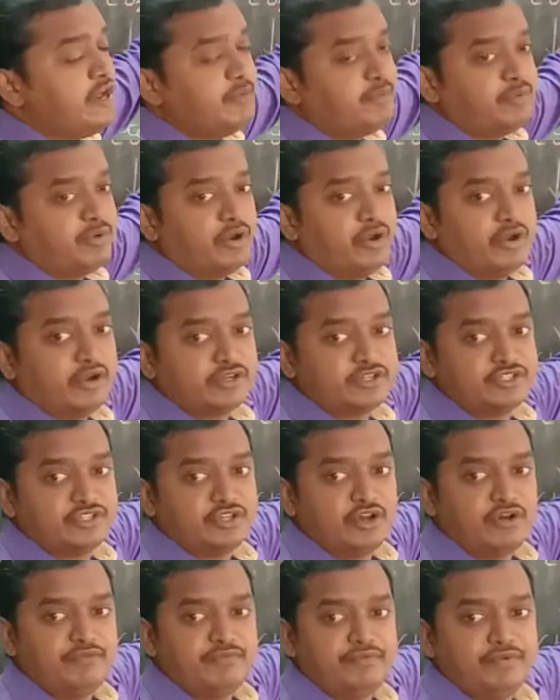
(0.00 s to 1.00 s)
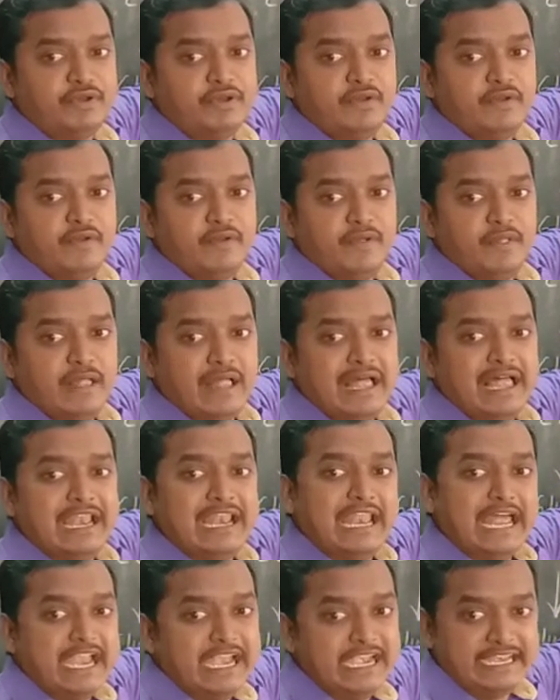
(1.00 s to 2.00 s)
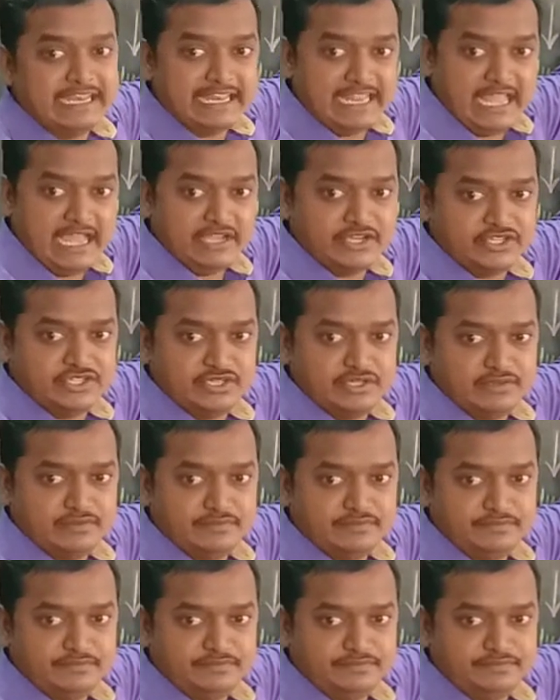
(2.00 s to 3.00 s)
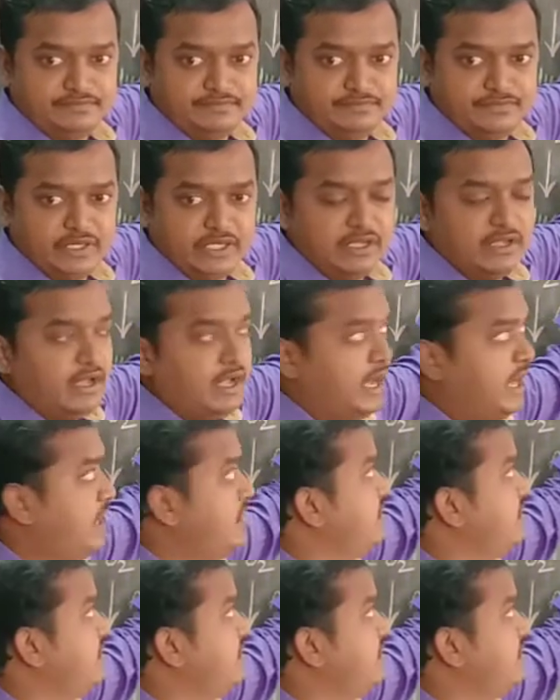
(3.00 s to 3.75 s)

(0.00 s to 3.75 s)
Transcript: products of light reaction, and